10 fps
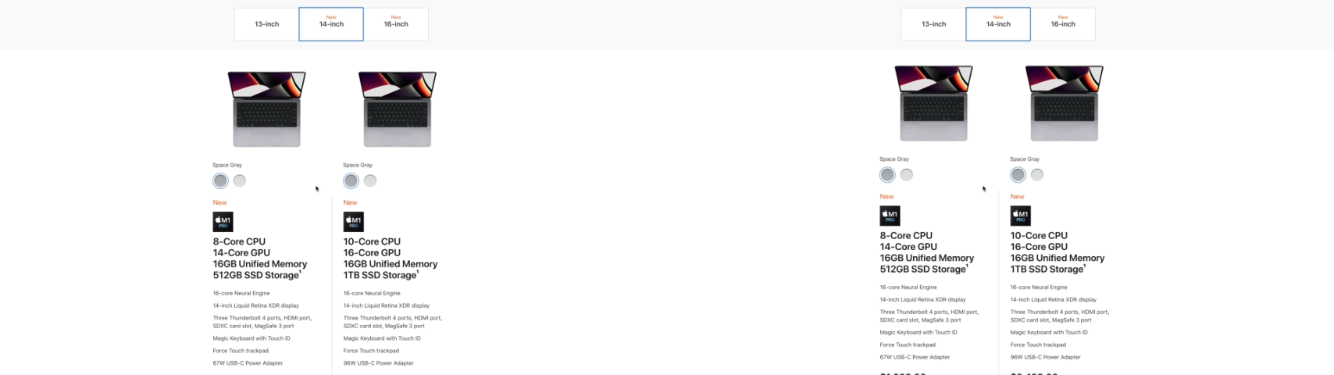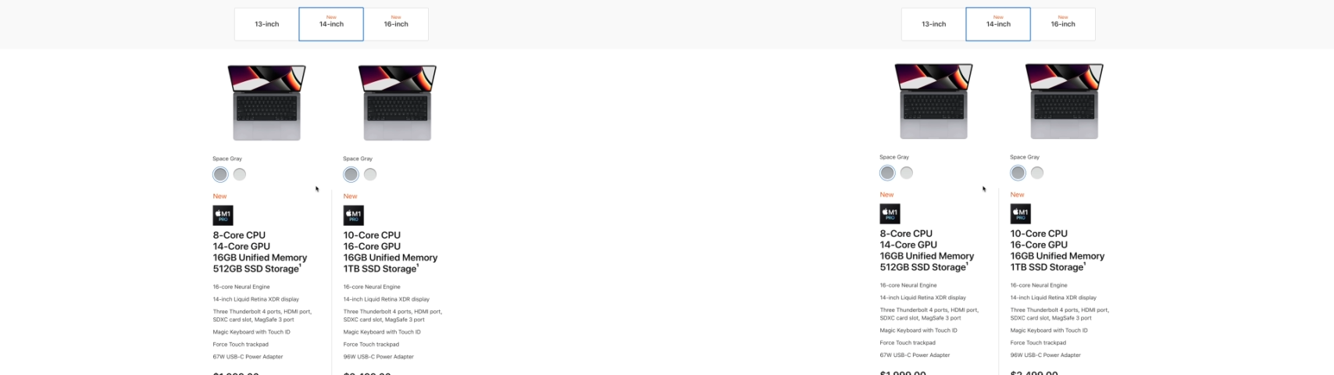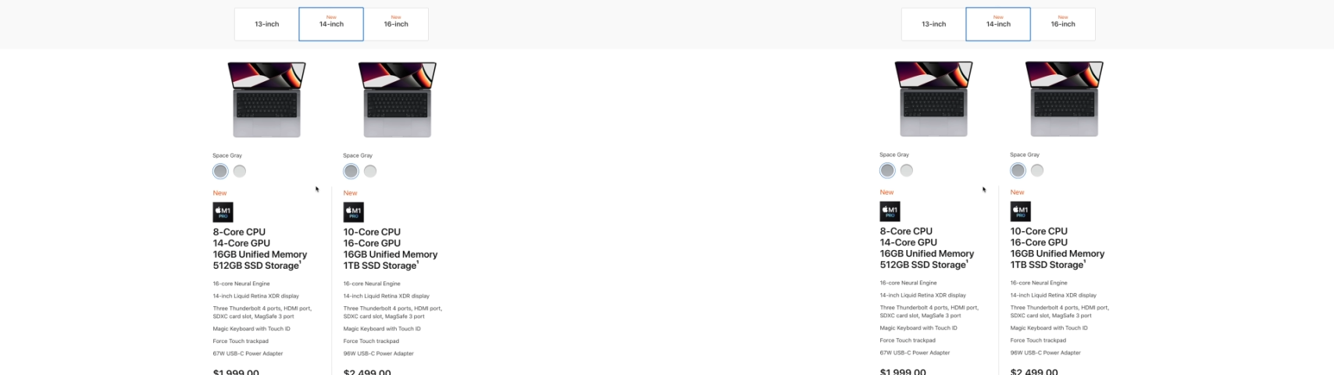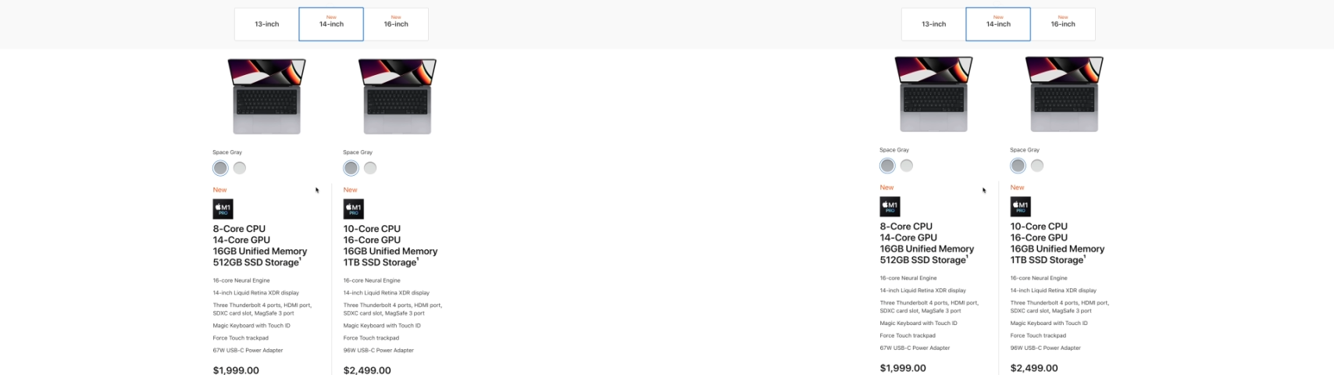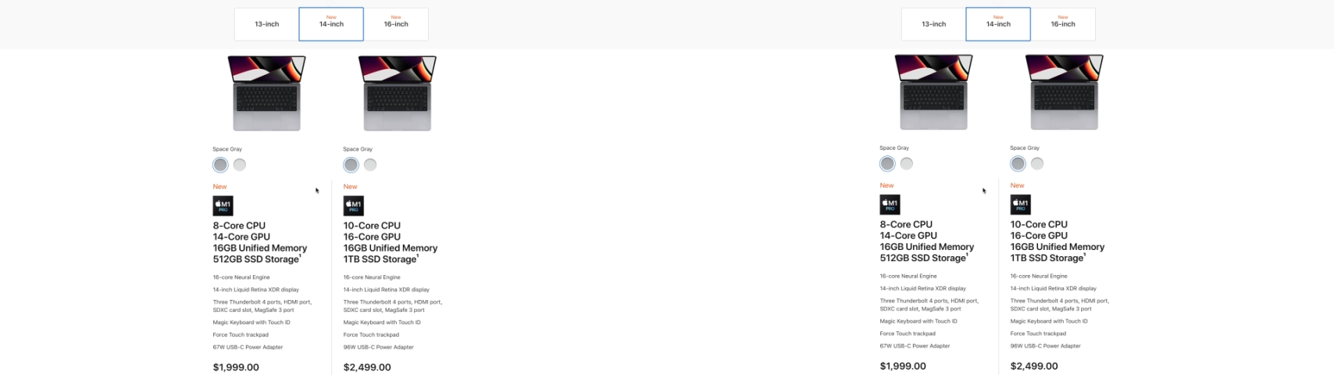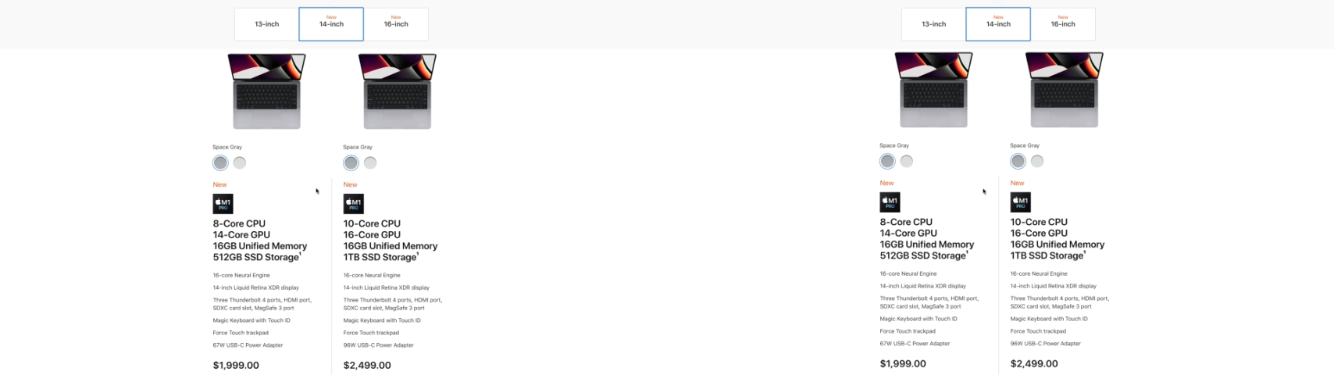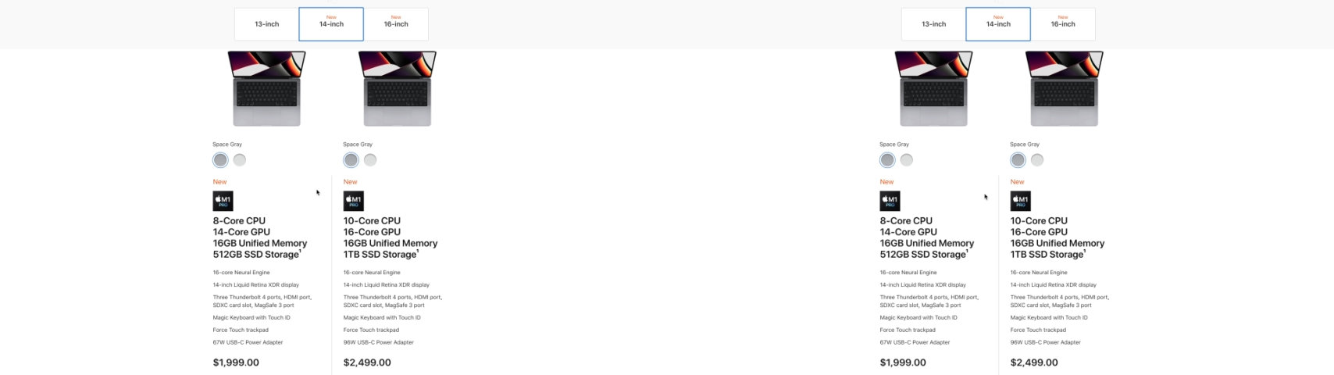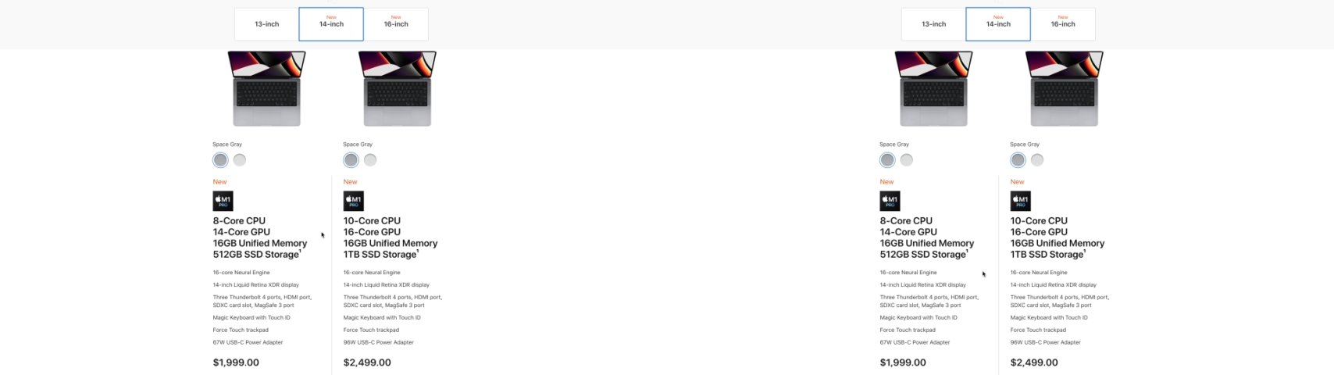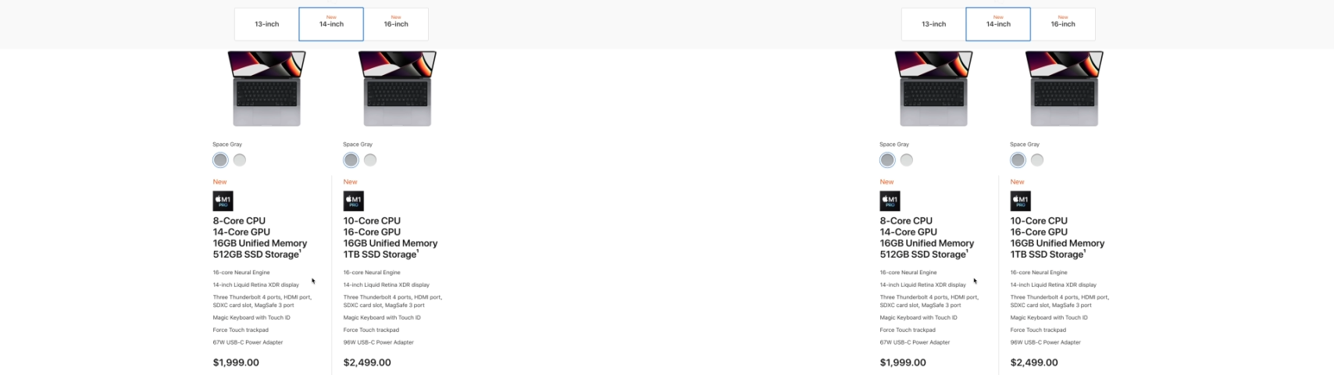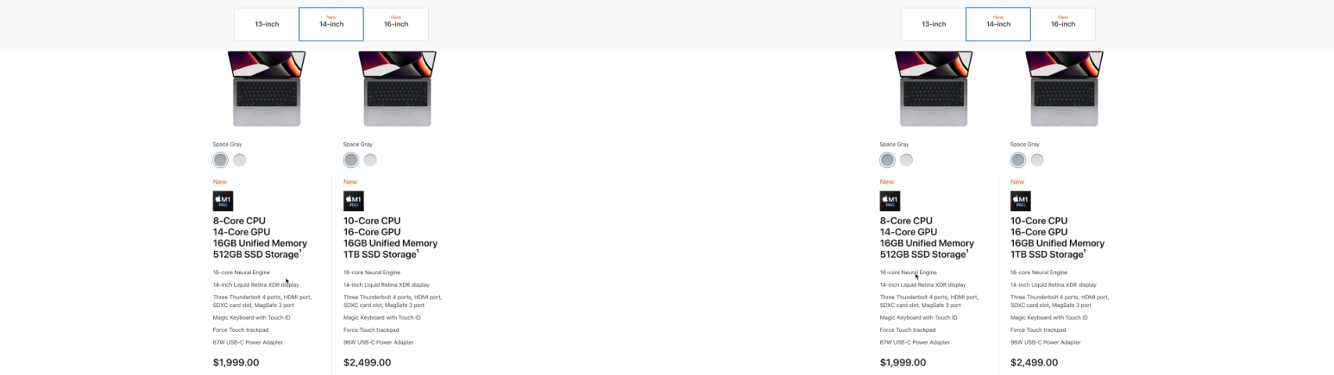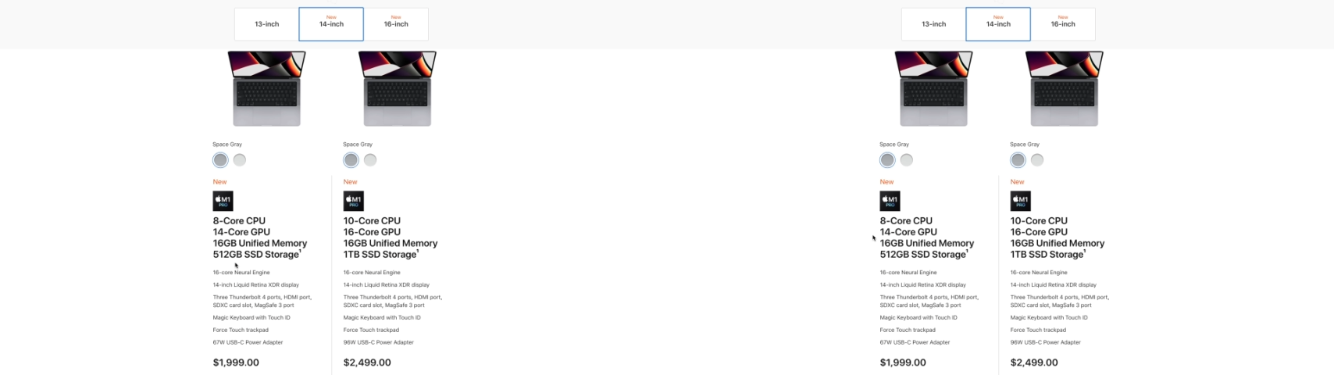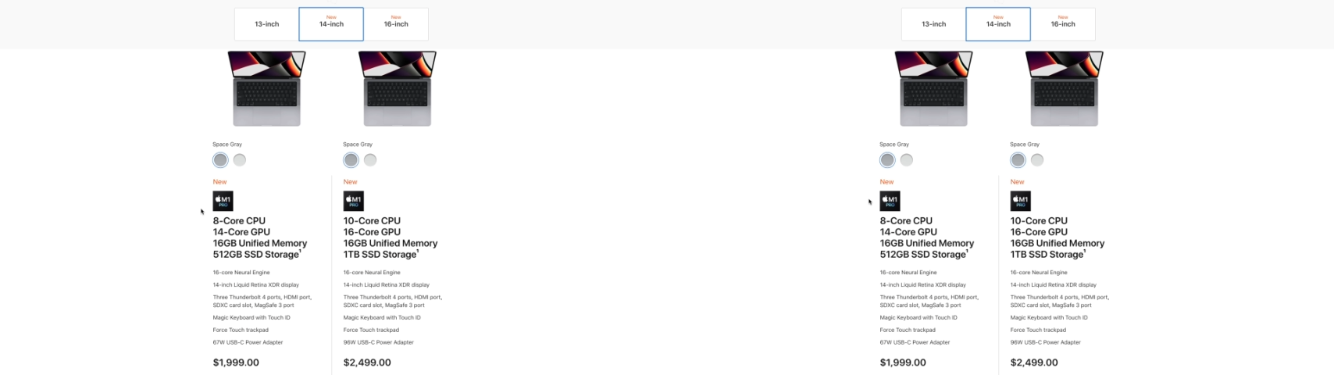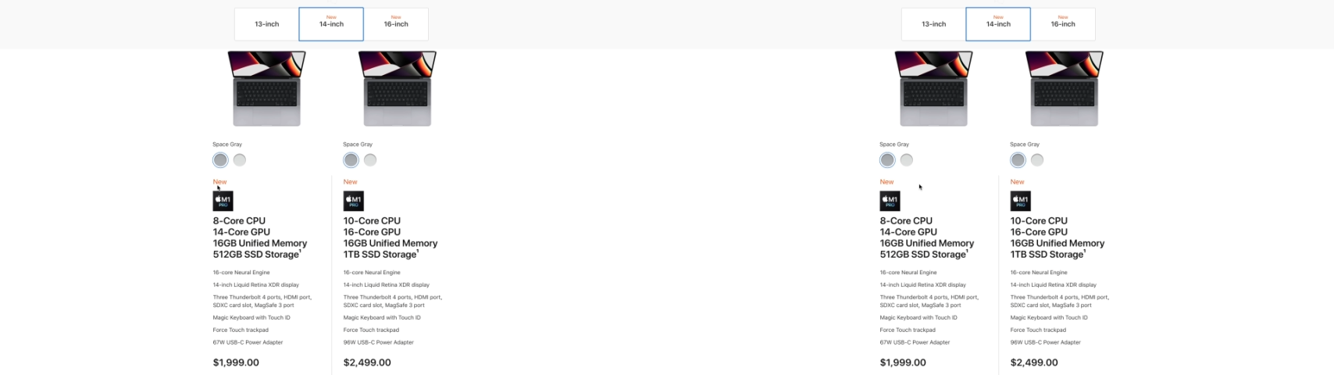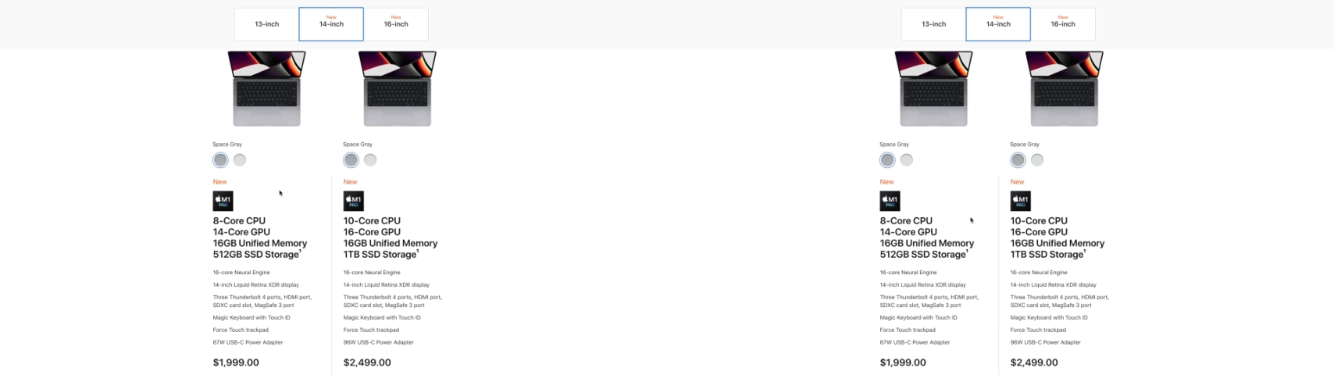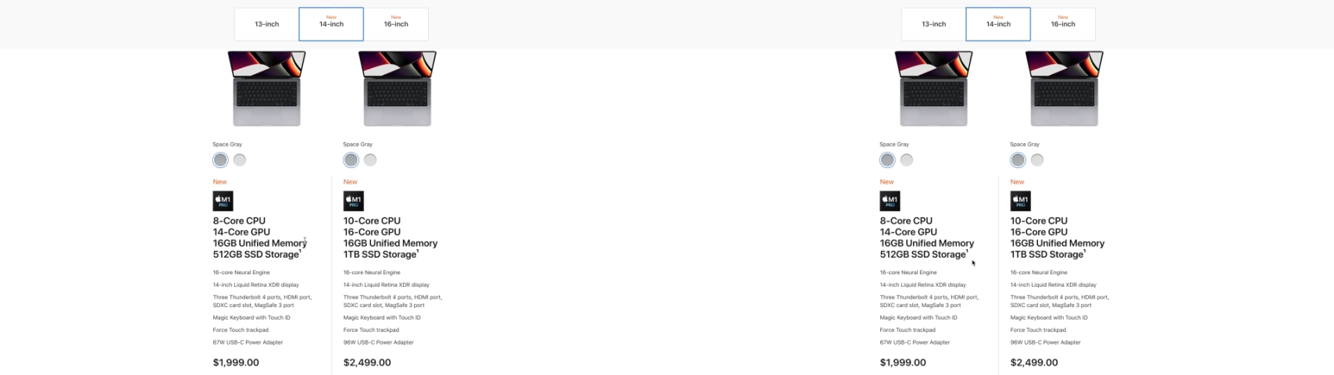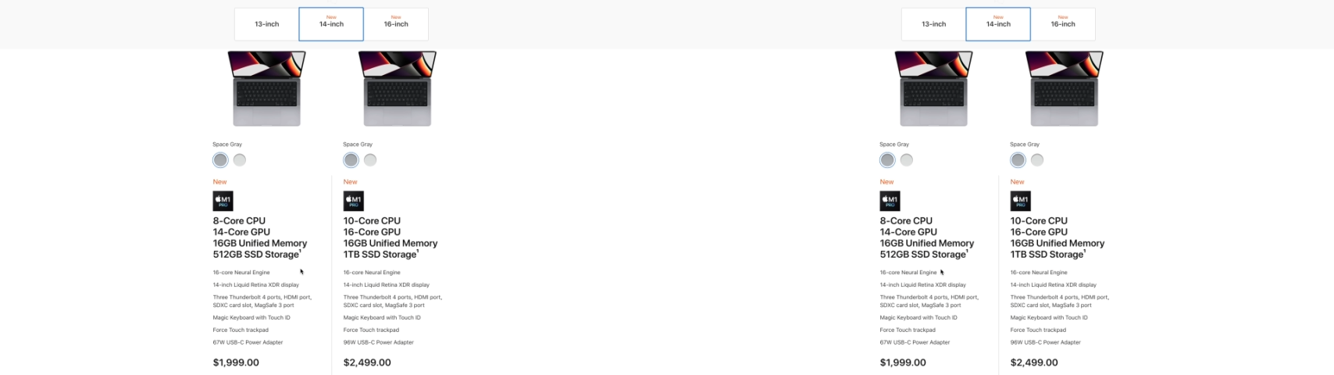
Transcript: Nobody's mouth can be seen.